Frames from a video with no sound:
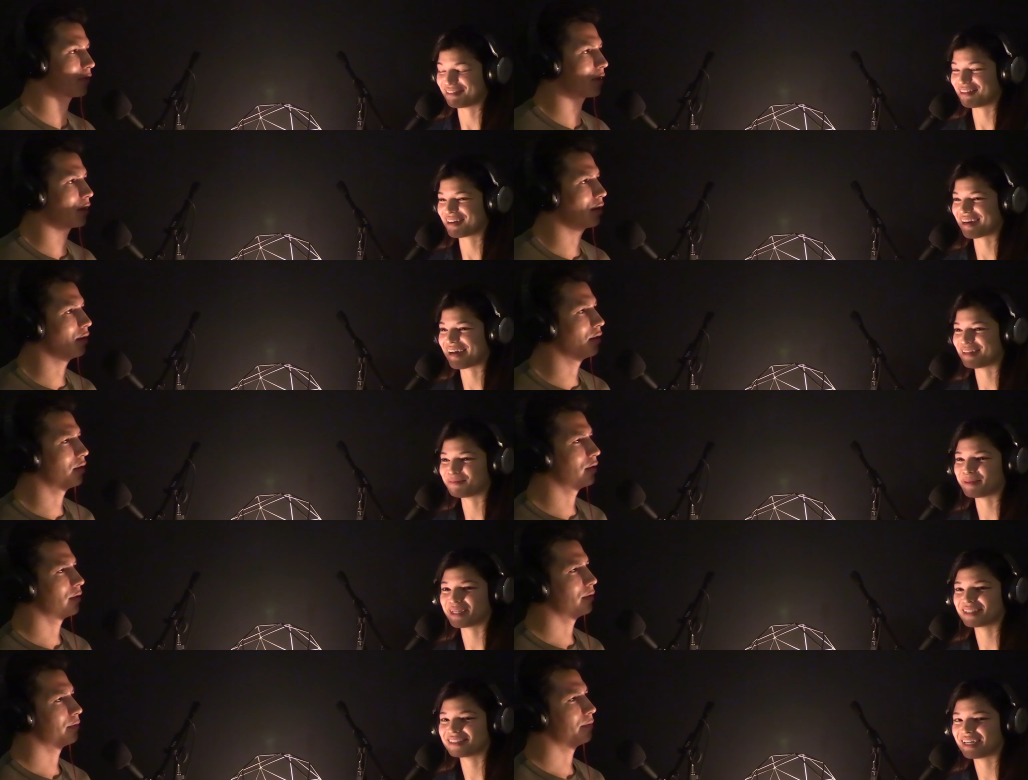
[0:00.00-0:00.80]
Speaker 1: in a lot of
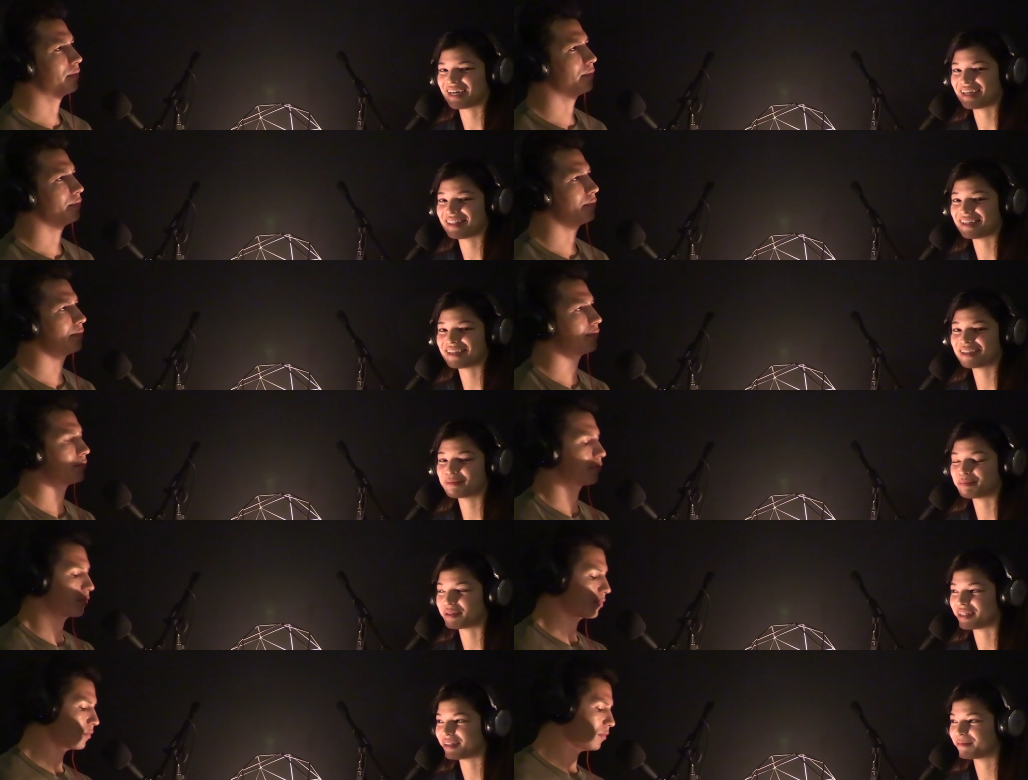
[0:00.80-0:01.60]
aspects, I think.
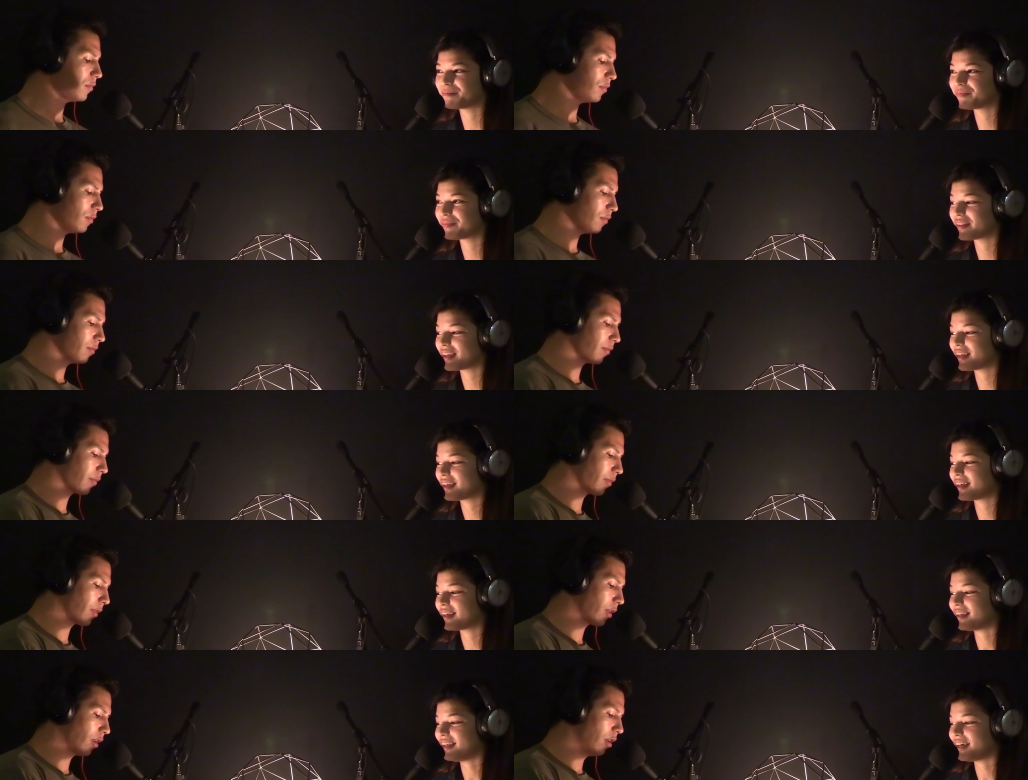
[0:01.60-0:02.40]
But
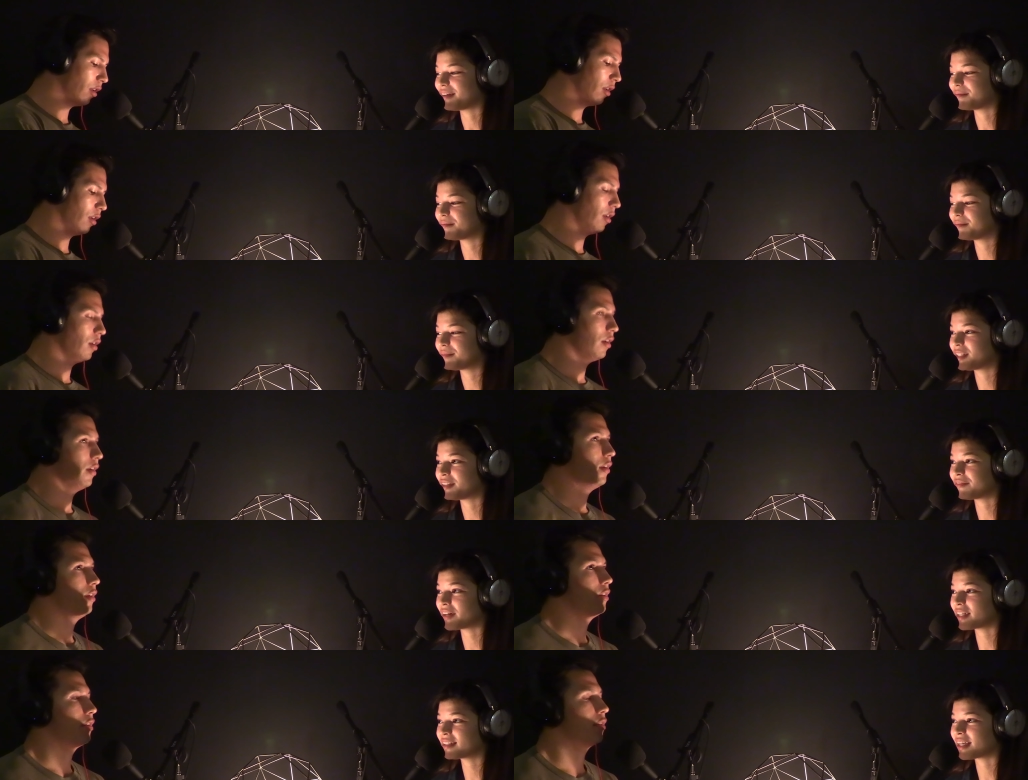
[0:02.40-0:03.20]
yeah,
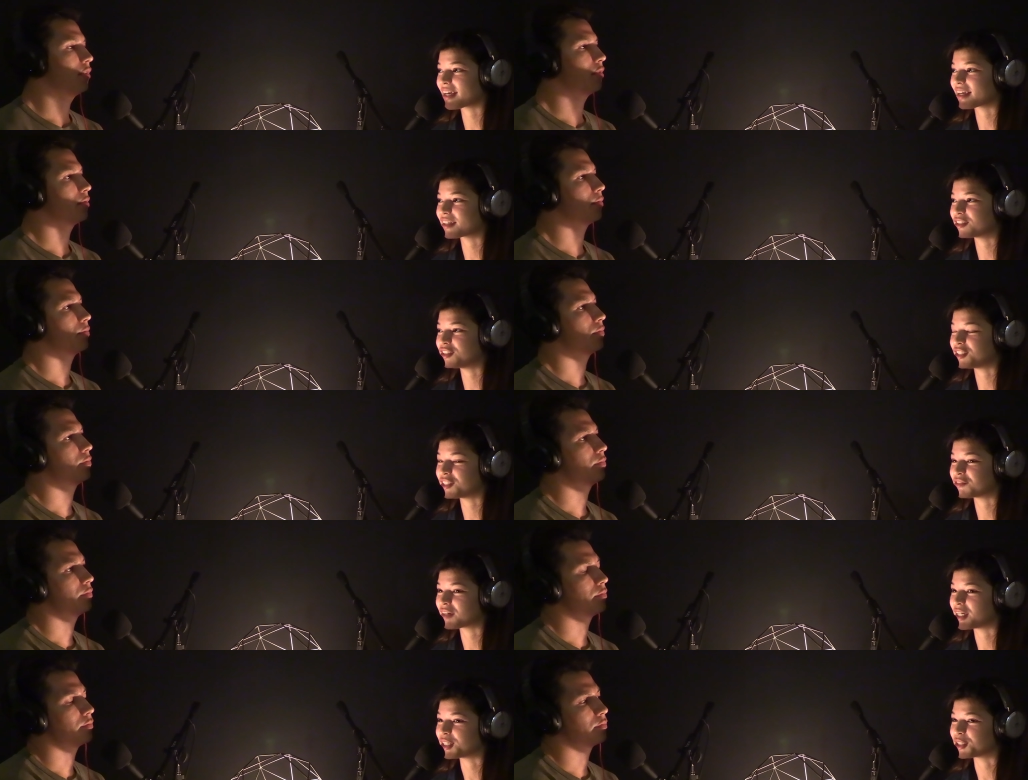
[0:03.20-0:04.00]
the fact that she
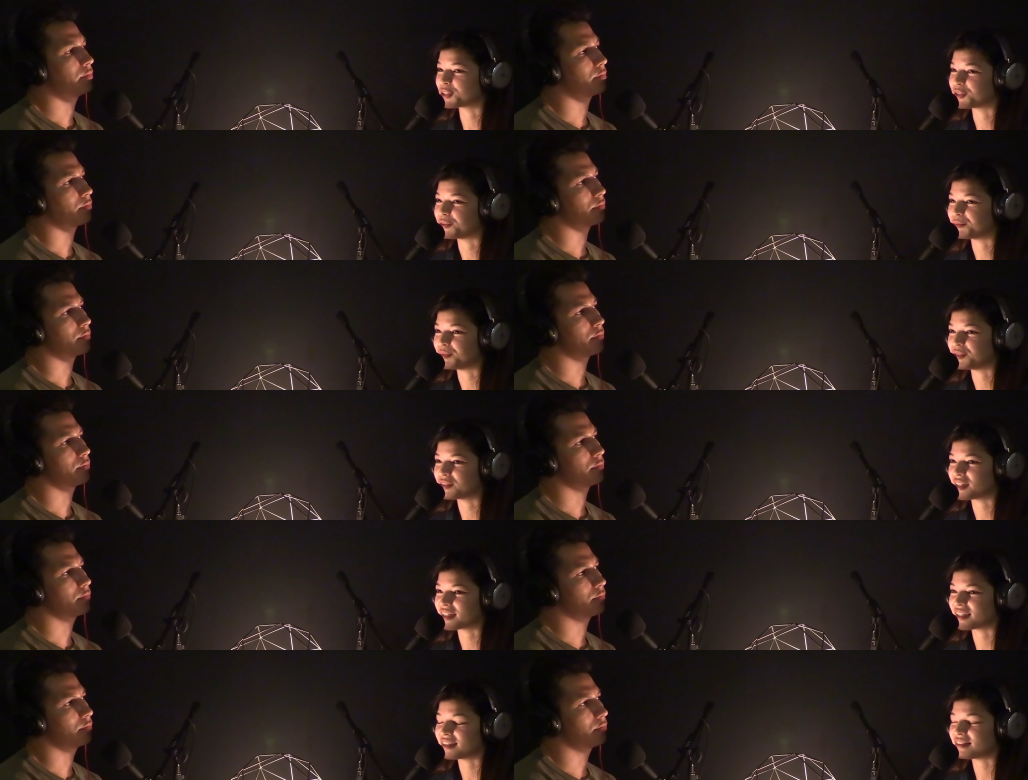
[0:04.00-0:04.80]
can write her own
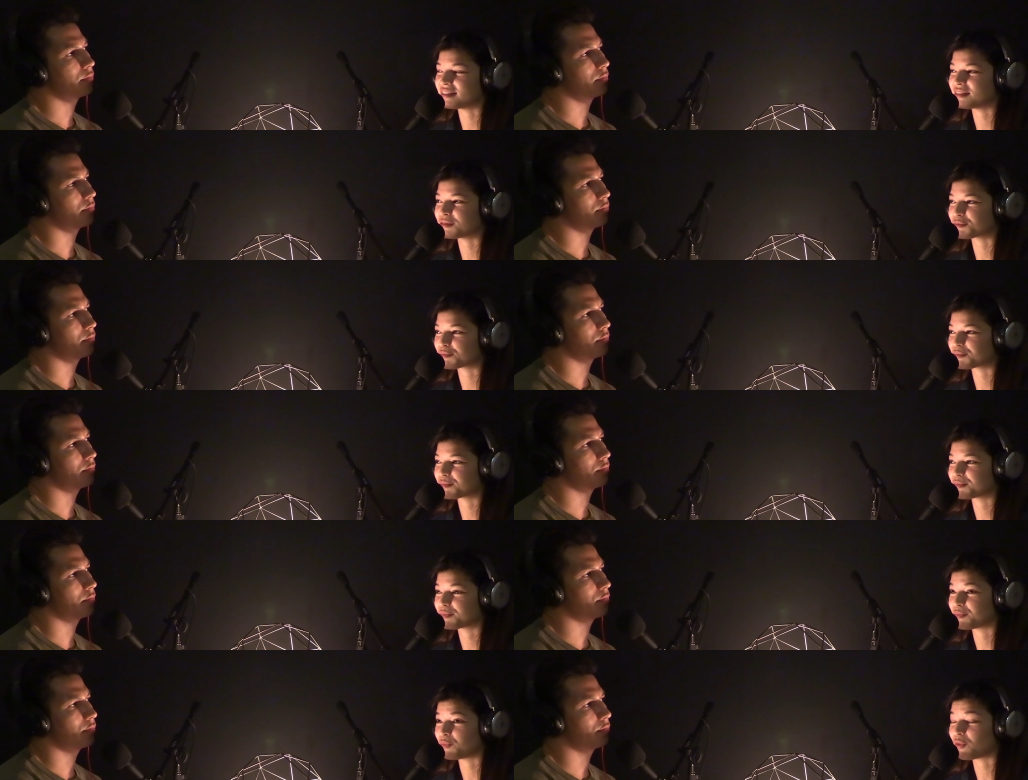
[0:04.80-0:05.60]
music is
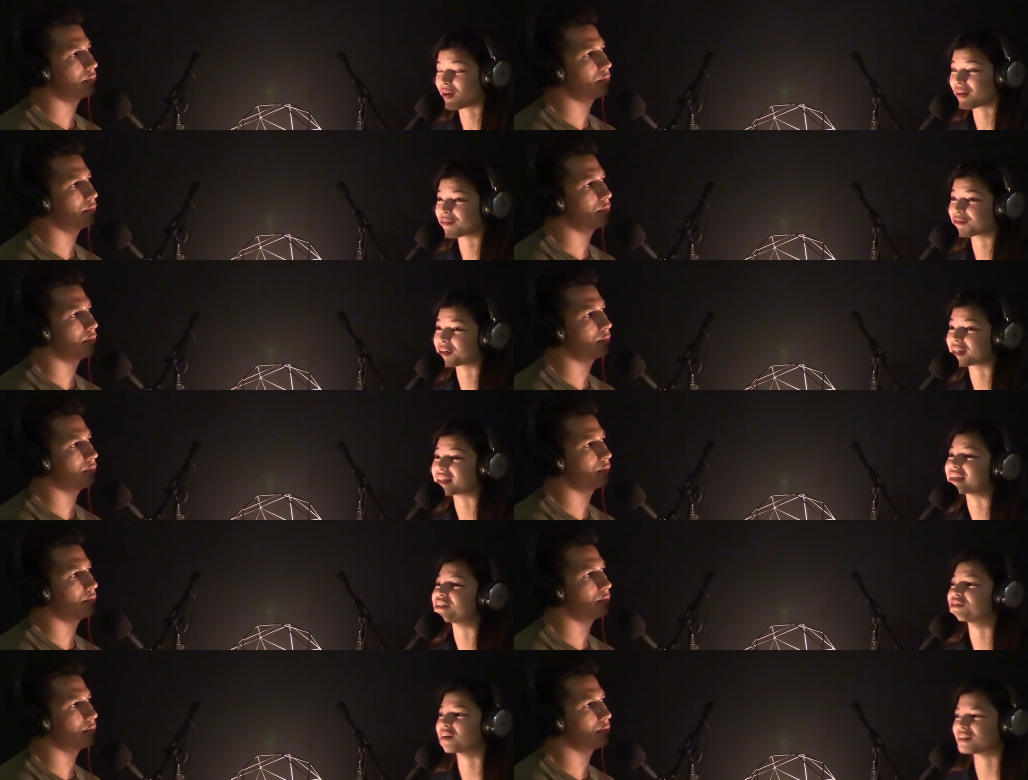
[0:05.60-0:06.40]
what
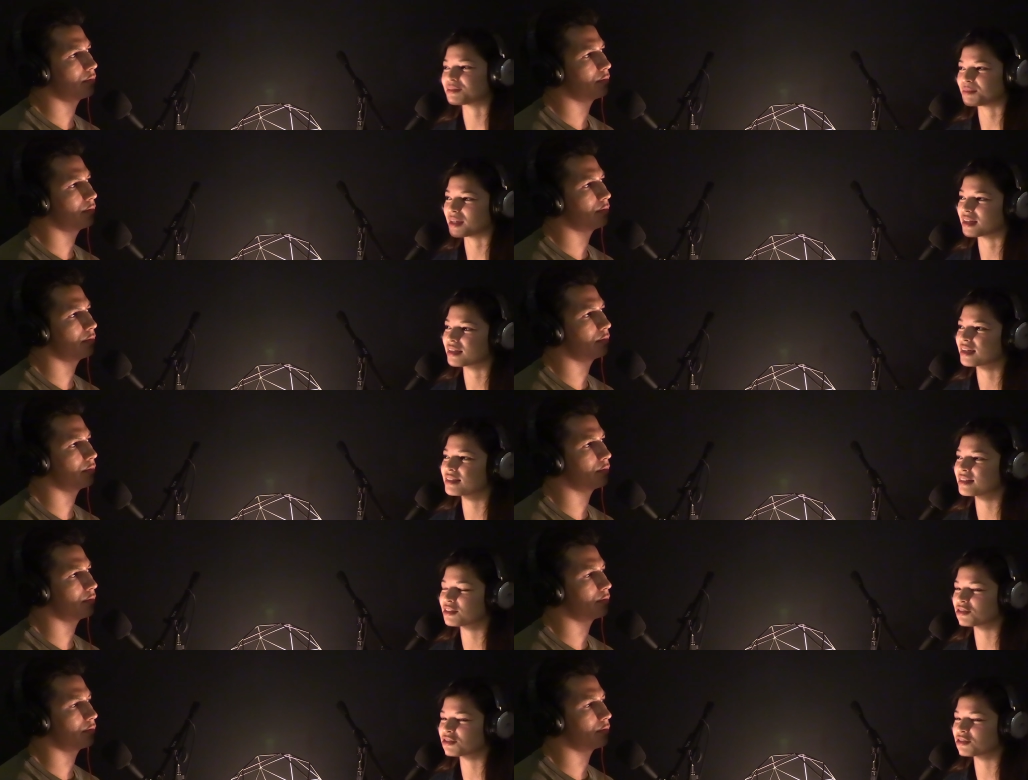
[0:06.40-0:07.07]
really draws me in because mm-hmm.